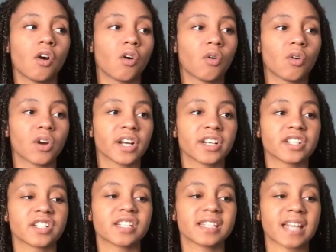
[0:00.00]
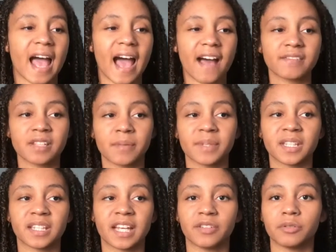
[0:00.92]
or just have
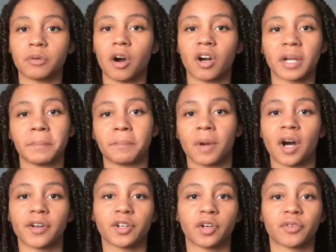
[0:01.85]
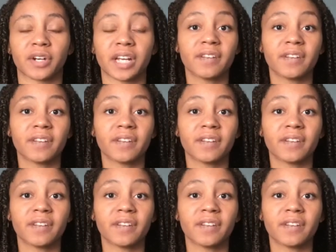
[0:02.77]
something that you all can bond over.